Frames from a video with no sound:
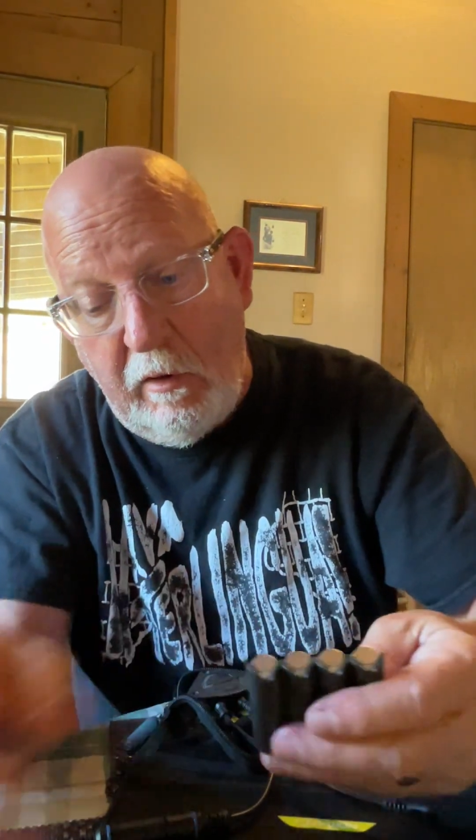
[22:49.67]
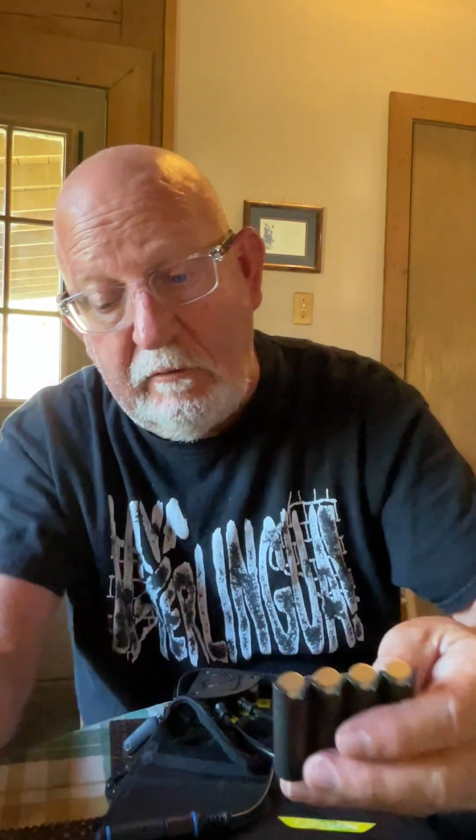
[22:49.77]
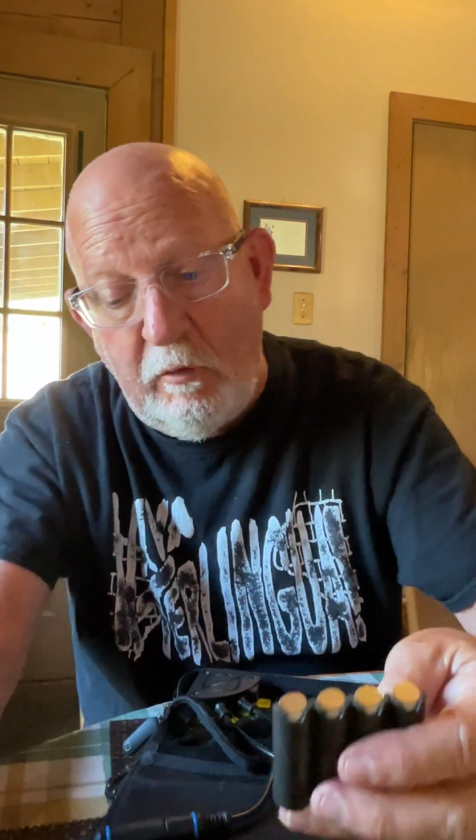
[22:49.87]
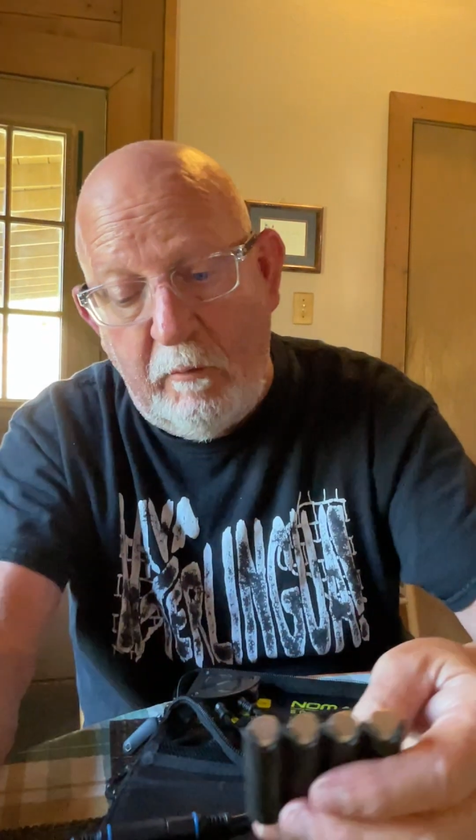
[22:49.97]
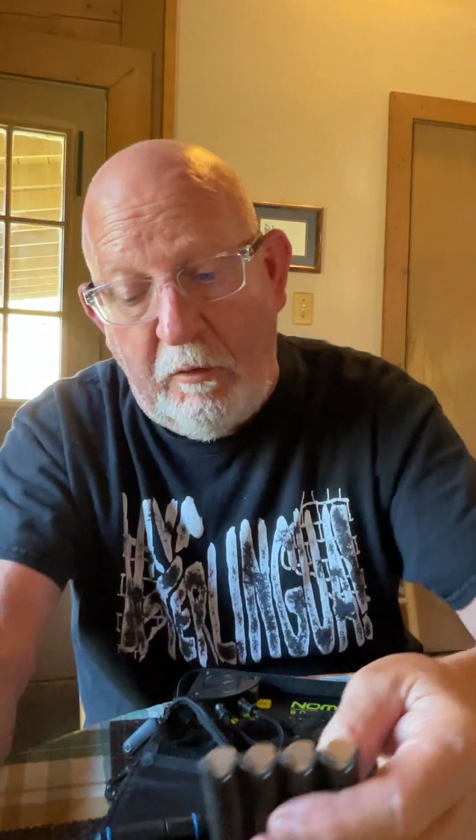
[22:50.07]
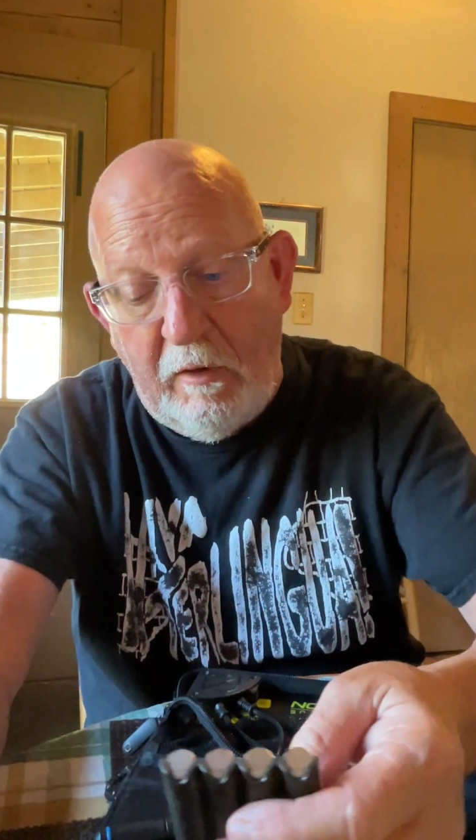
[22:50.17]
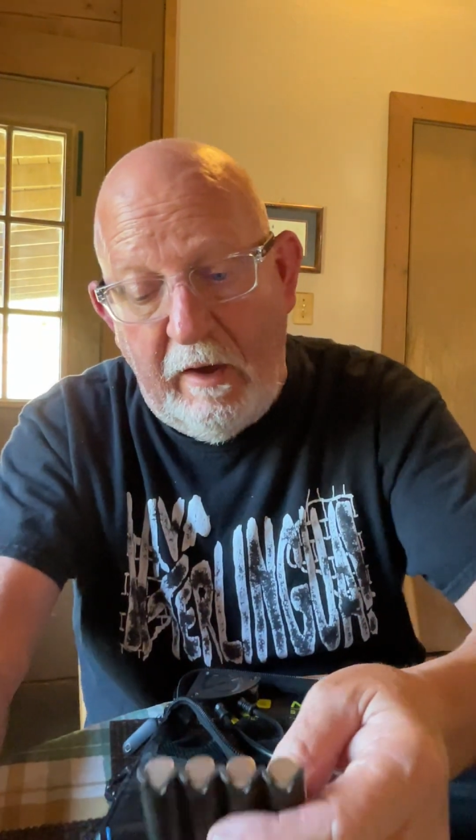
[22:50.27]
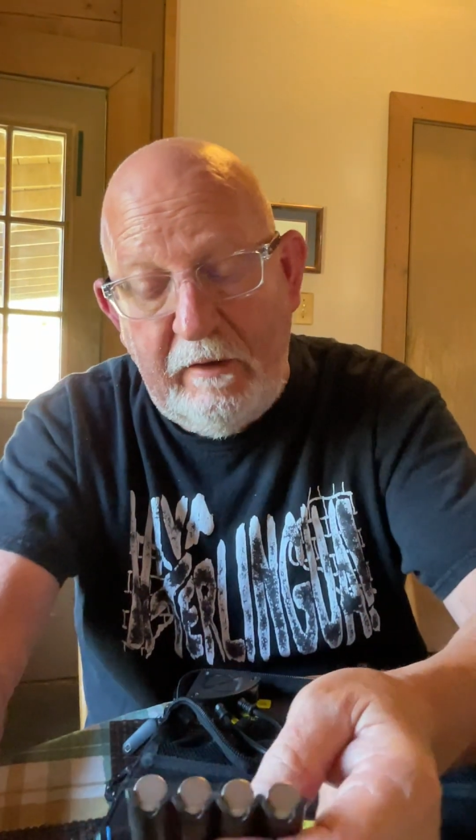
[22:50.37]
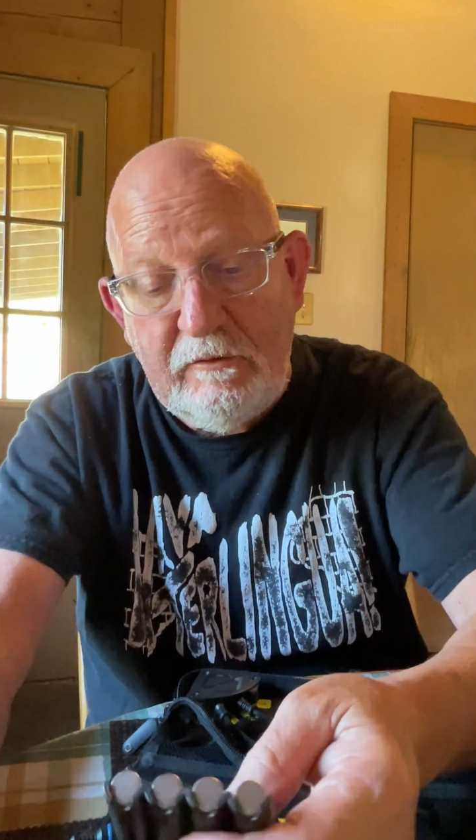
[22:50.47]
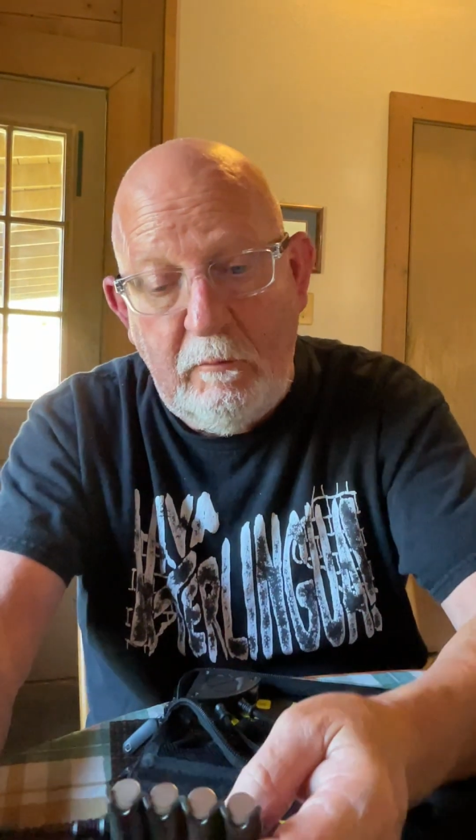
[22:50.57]
triple
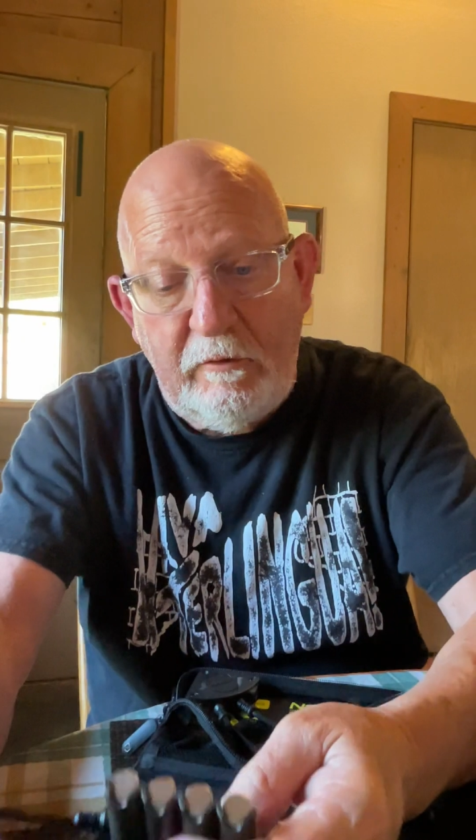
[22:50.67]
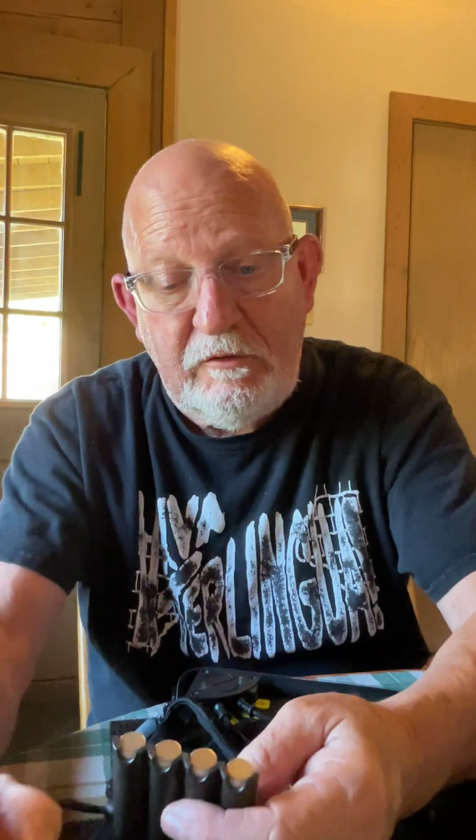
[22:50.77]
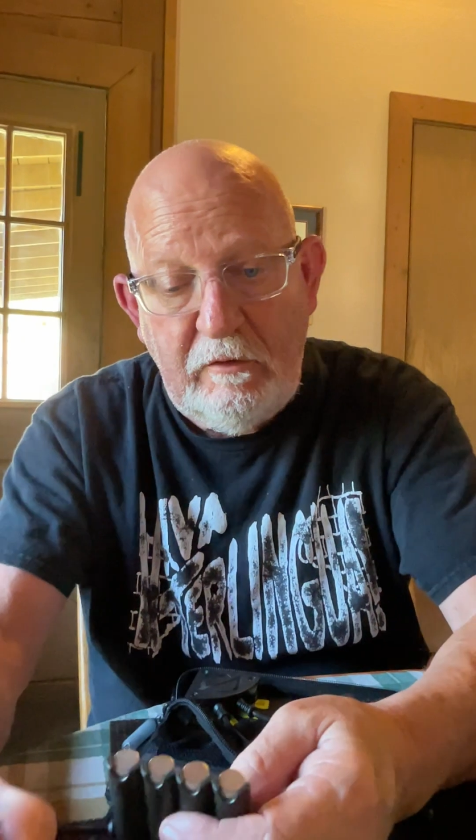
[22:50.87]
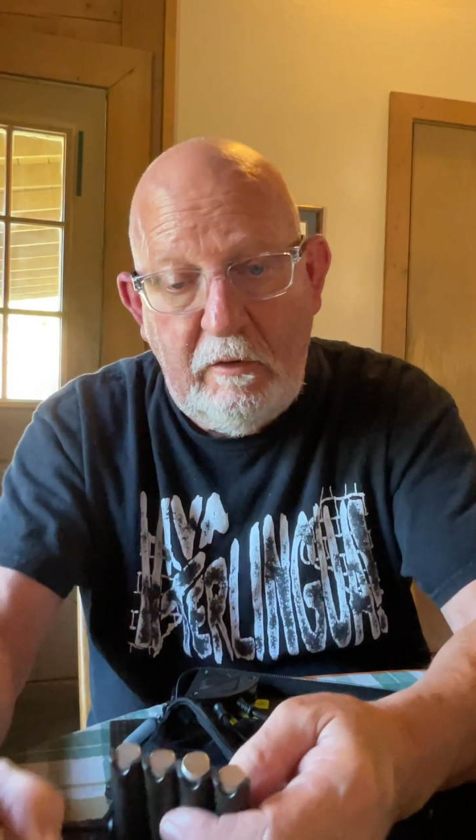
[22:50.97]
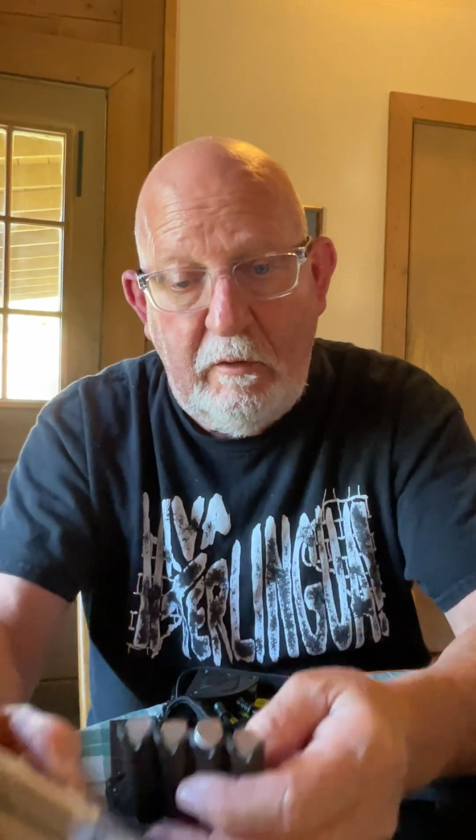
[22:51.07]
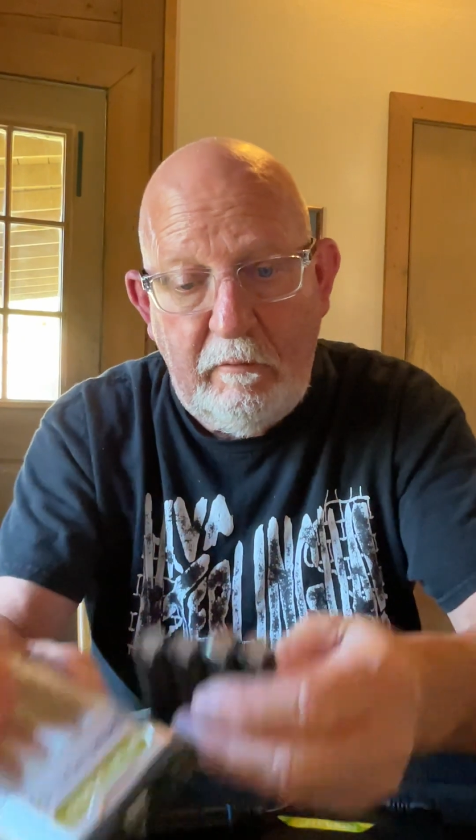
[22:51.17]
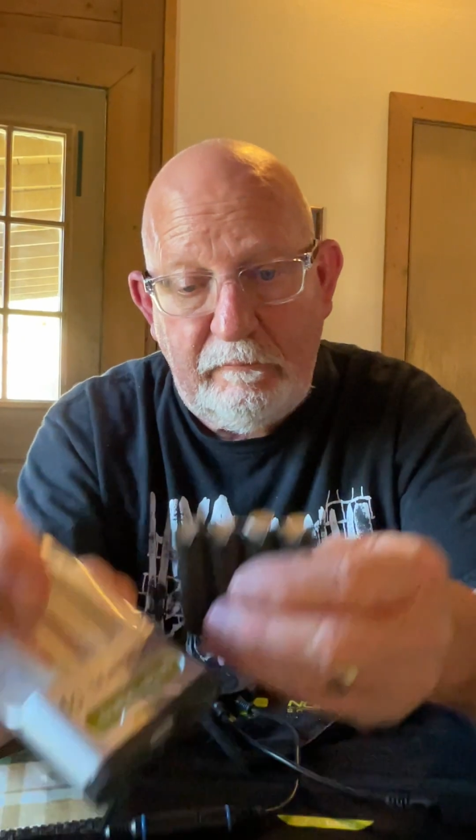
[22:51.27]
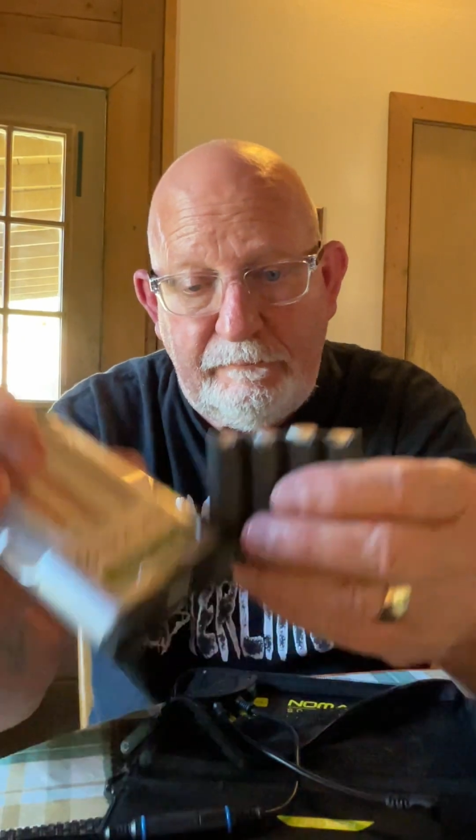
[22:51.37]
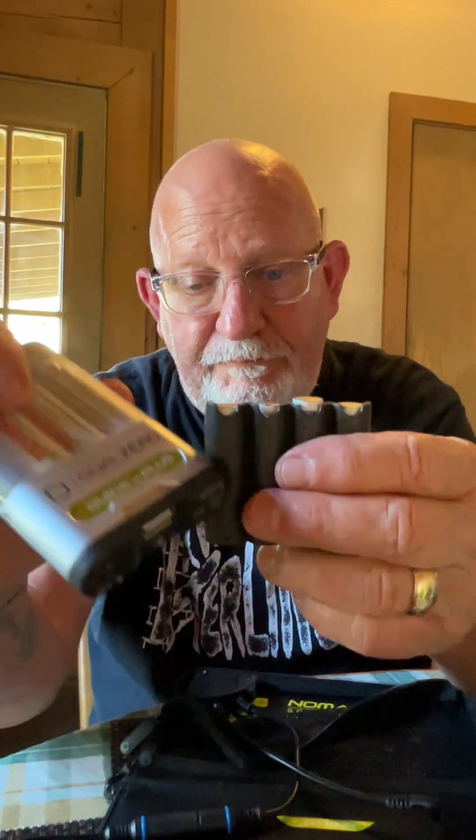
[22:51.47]
A's. And what you do